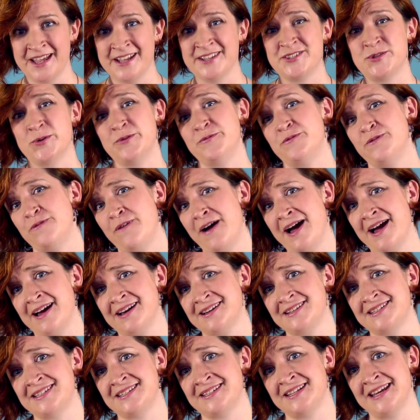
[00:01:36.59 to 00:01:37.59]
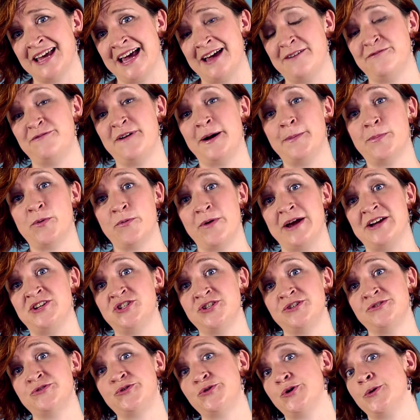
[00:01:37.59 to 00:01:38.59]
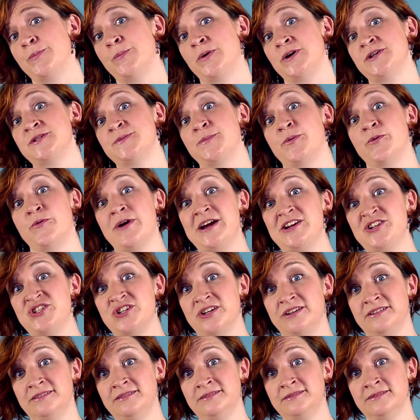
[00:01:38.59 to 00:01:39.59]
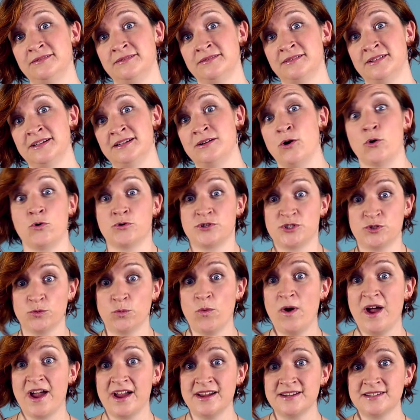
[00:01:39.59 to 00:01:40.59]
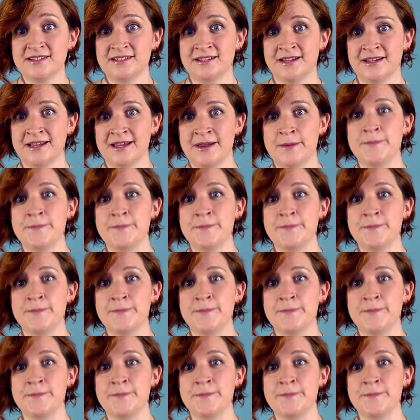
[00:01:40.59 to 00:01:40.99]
So in fact, evaporation through perspiration, or sweat,